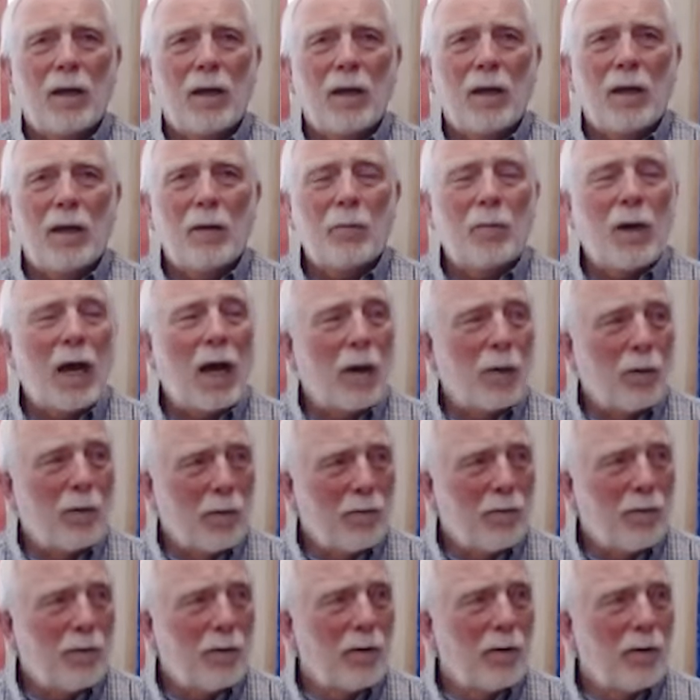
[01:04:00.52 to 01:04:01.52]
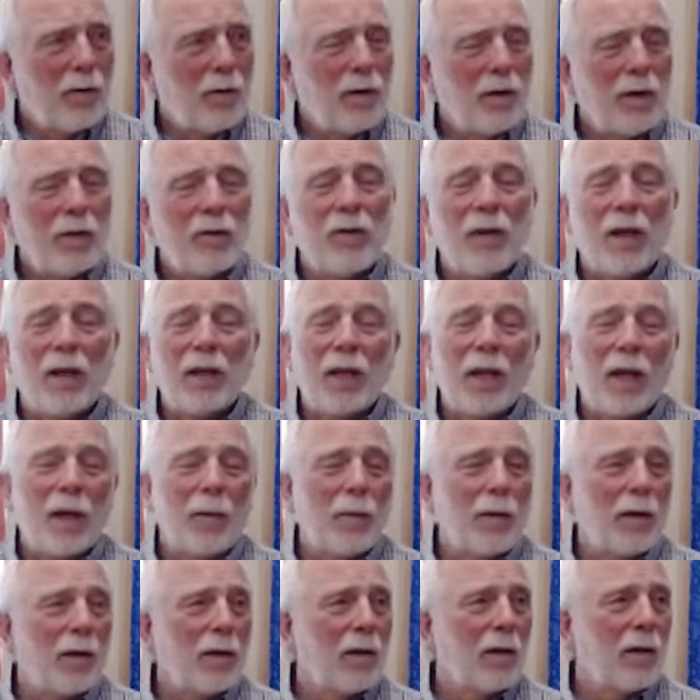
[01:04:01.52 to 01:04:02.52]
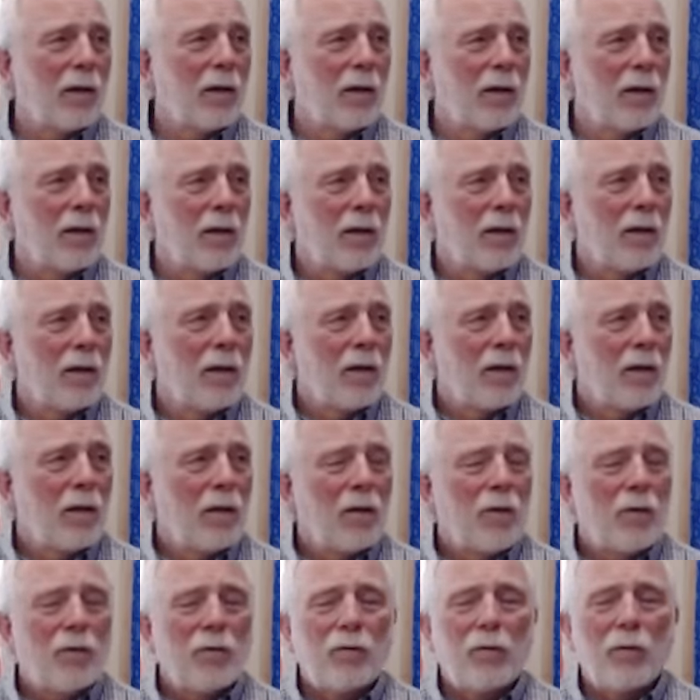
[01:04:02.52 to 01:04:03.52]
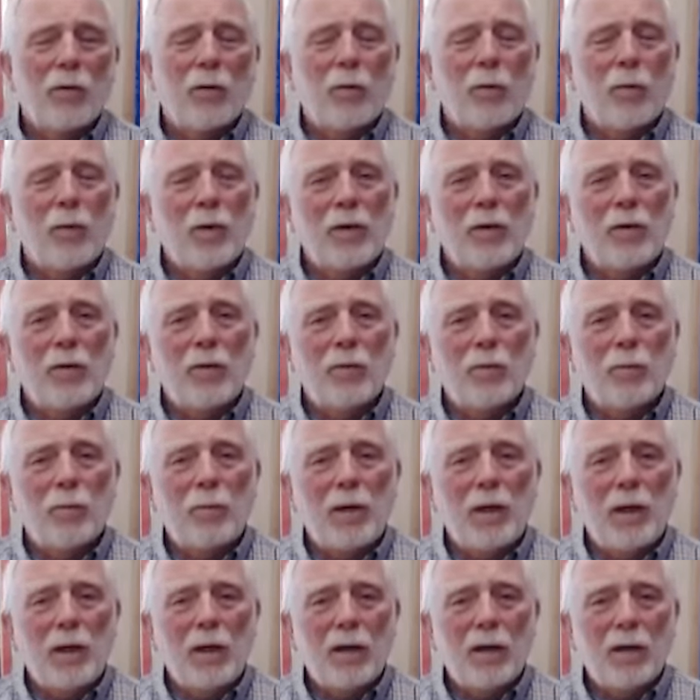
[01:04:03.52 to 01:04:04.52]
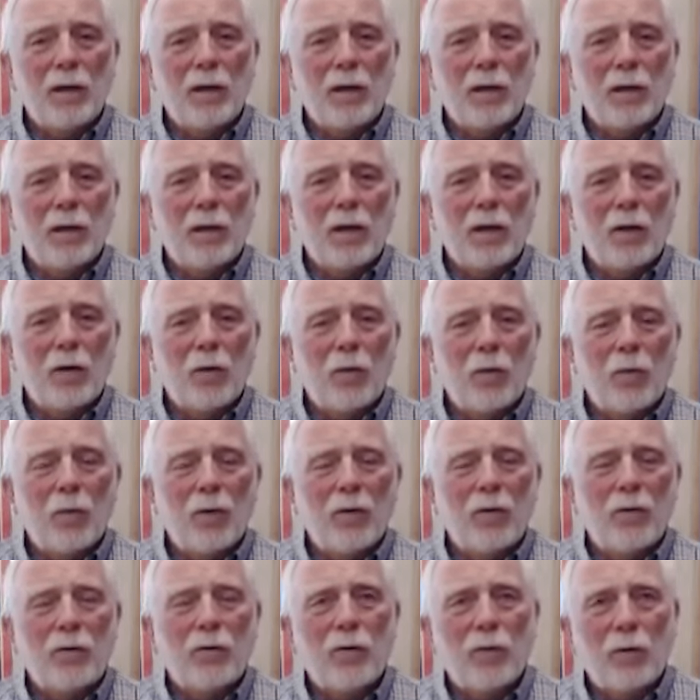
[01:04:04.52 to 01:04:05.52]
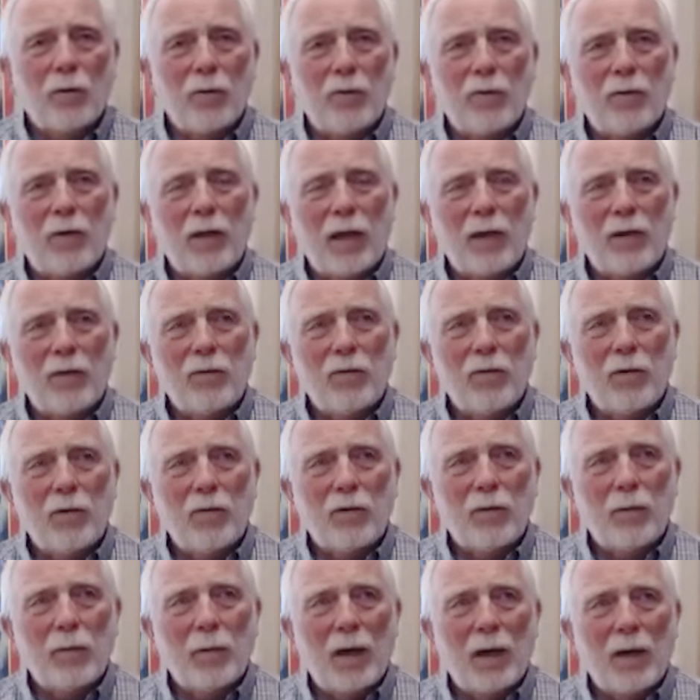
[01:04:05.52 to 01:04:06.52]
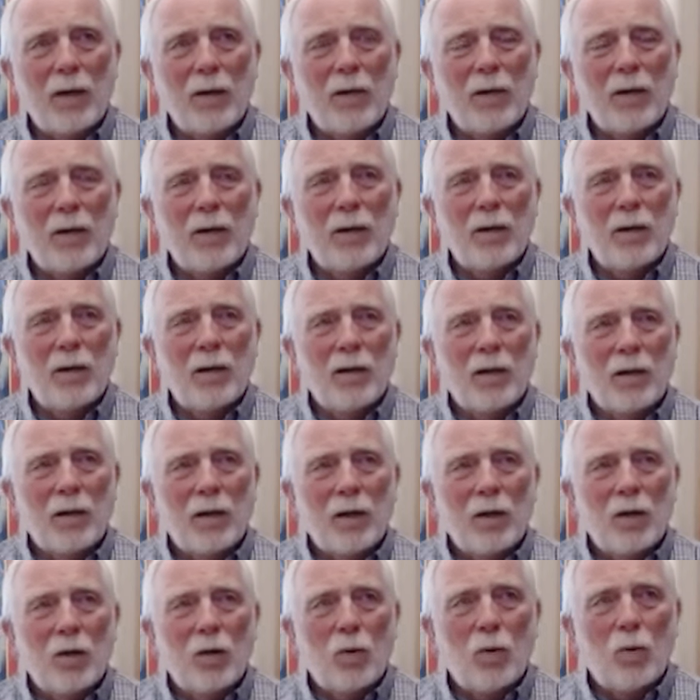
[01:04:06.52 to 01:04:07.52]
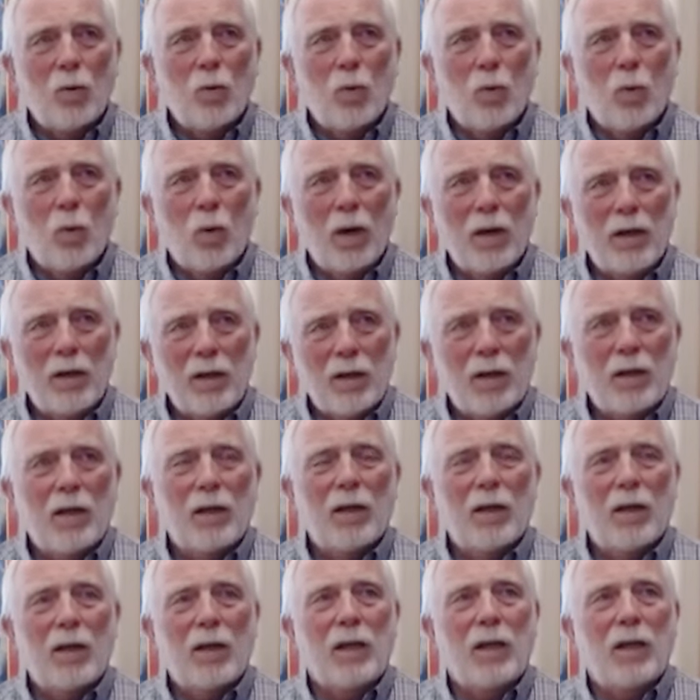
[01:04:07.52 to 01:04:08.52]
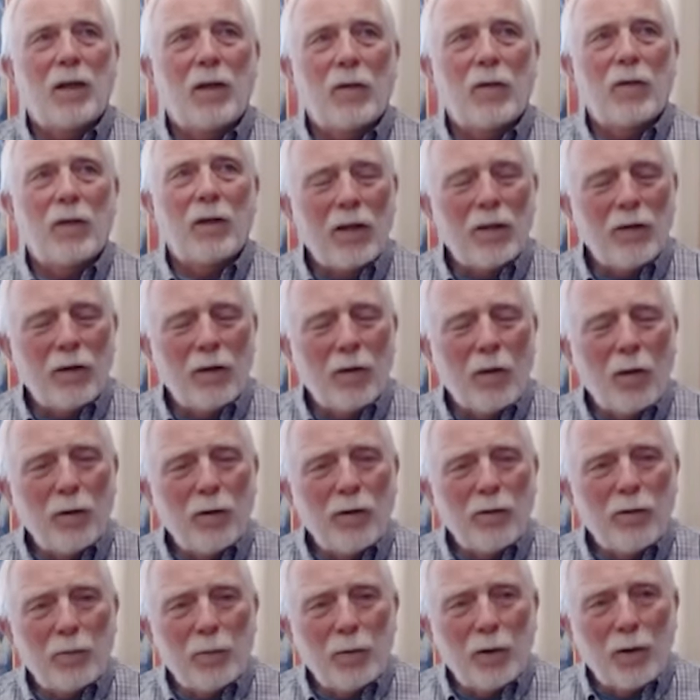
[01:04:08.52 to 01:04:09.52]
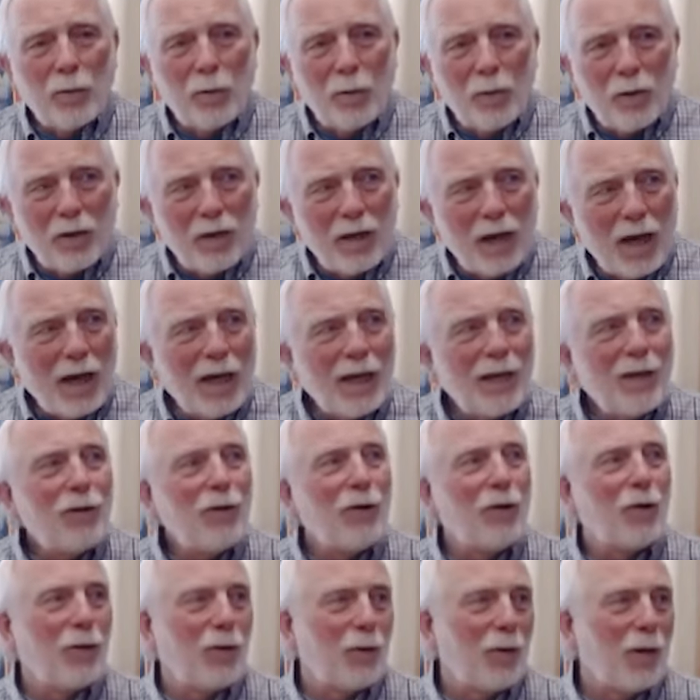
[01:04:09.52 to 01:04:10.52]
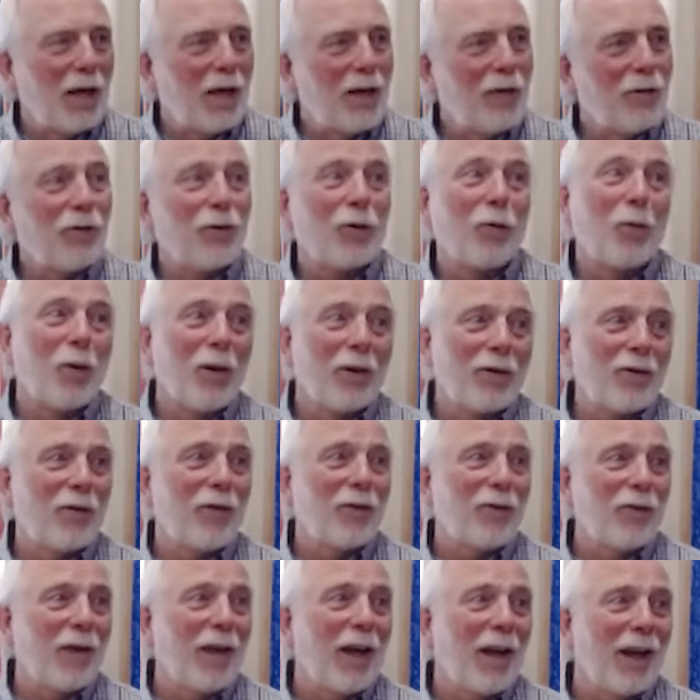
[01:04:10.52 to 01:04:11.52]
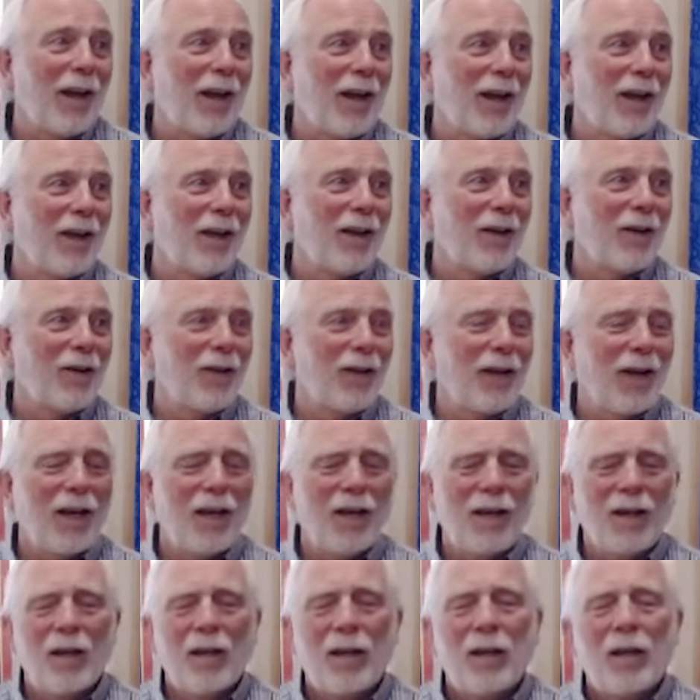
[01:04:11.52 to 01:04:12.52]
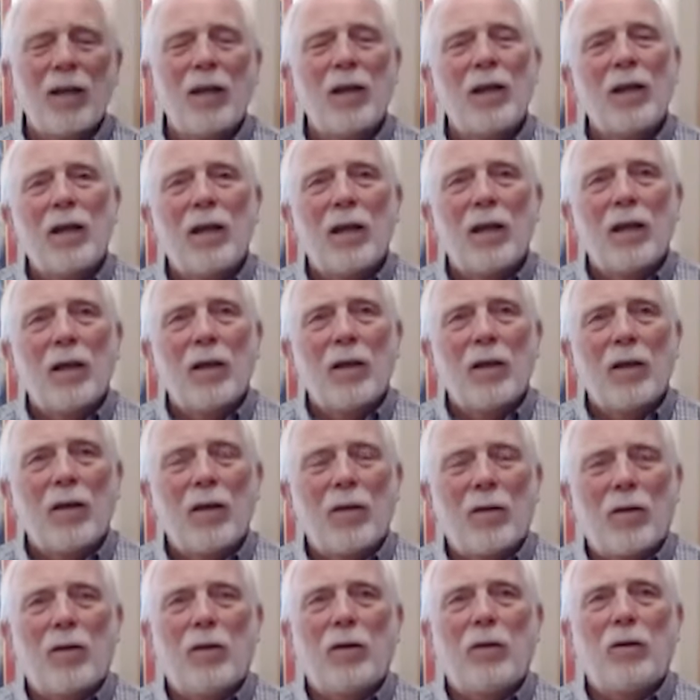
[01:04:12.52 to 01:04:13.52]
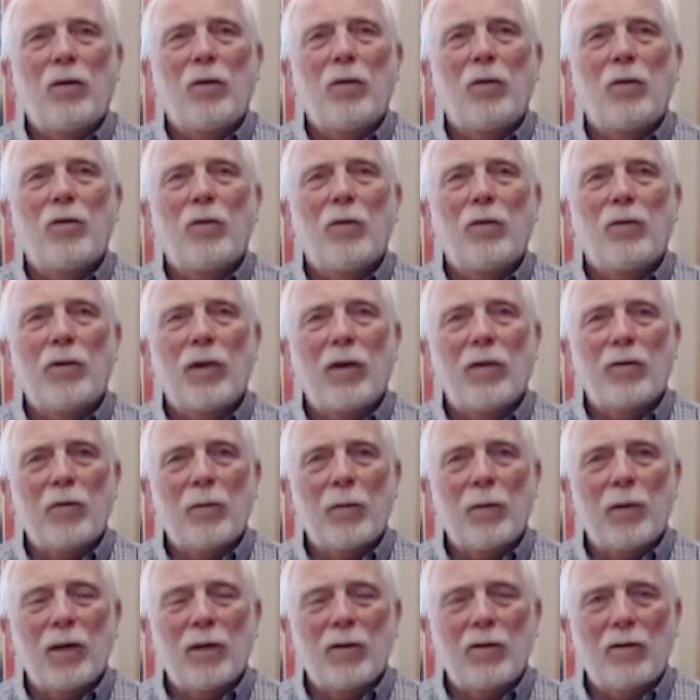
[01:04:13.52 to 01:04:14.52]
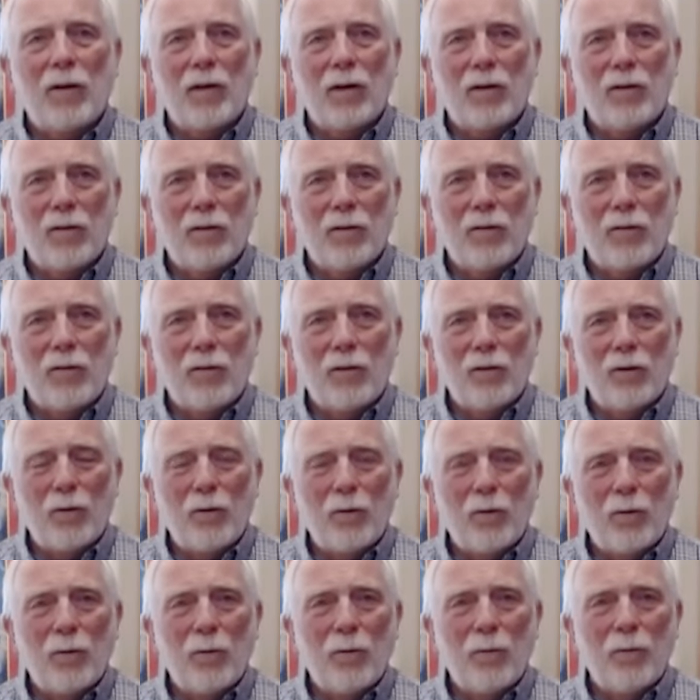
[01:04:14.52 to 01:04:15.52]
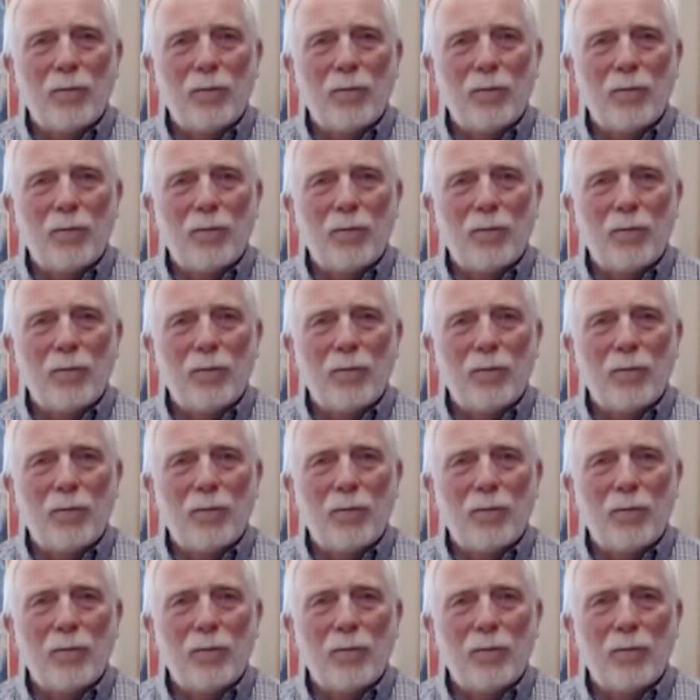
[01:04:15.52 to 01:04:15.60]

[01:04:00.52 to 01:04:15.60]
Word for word: and powerful and dynamic. So when you speak, you know, so it's not just about what you know, the, the Holy Spirit will guide you as to what to say, okay? You just have to be attentive to